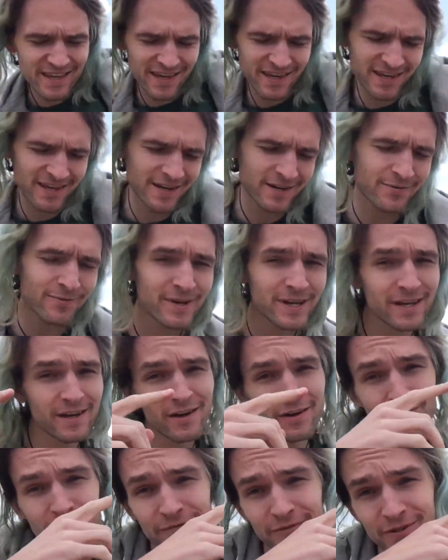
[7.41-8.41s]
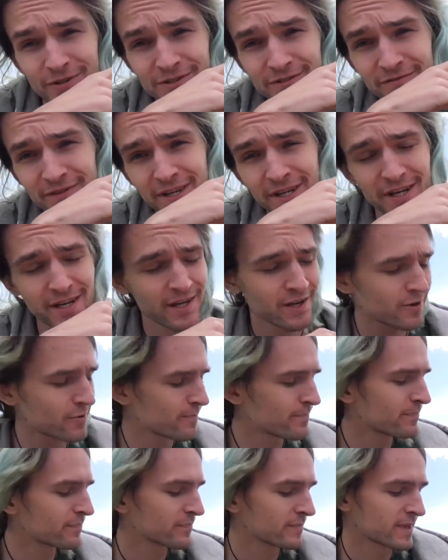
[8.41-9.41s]
Here we go, first video.
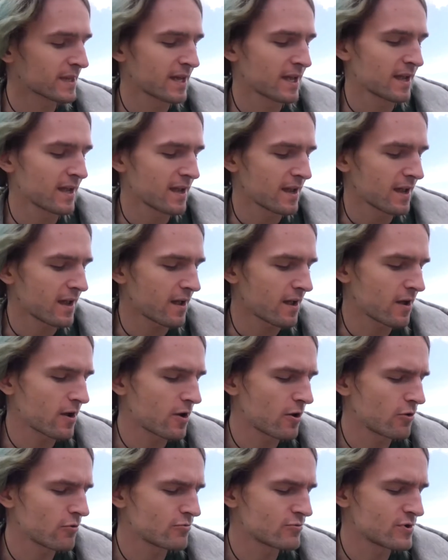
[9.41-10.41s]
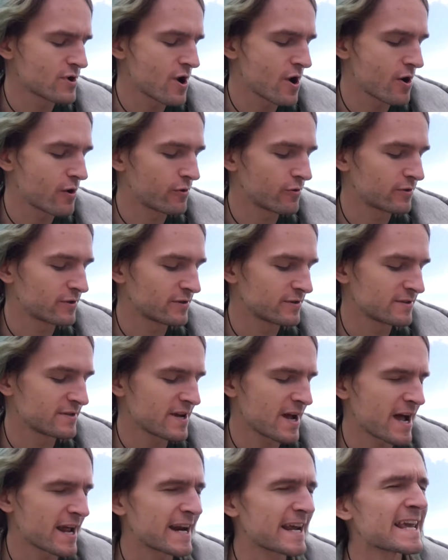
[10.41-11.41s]
Oh no,
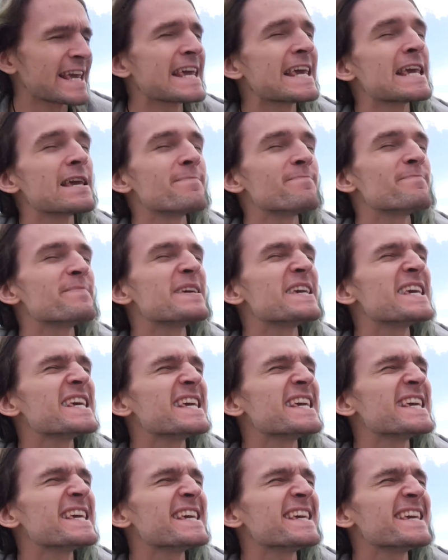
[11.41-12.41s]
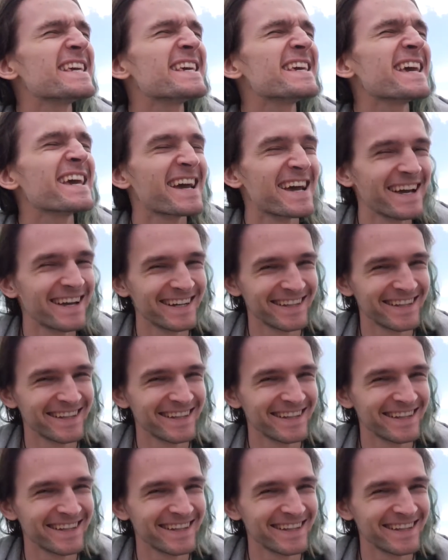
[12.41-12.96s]
not a hippie.